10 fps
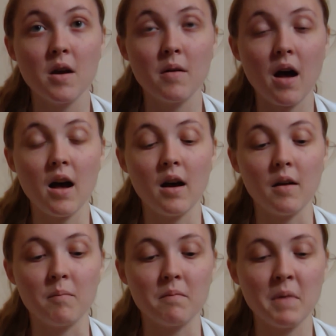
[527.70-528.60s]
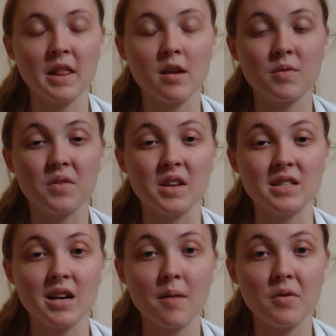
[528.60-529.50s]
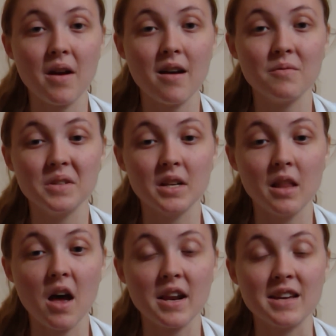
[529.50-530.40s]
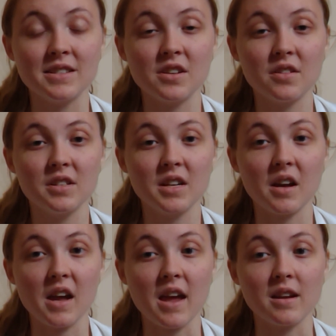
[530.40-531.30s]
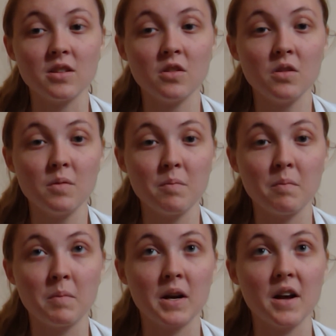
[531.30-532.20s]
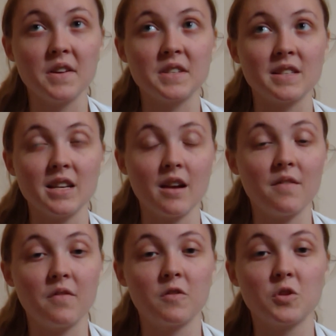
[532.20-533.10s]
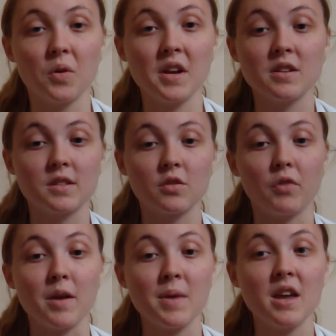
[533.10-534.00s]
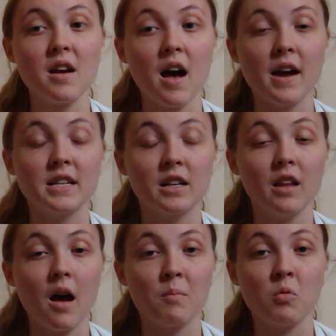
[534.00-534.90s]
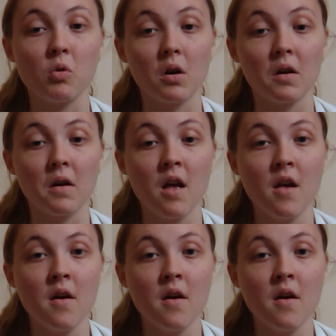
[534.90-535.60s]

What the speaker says: my labor this time around was a lot easier to handle, because instead of resorting to screaming, I did a lot more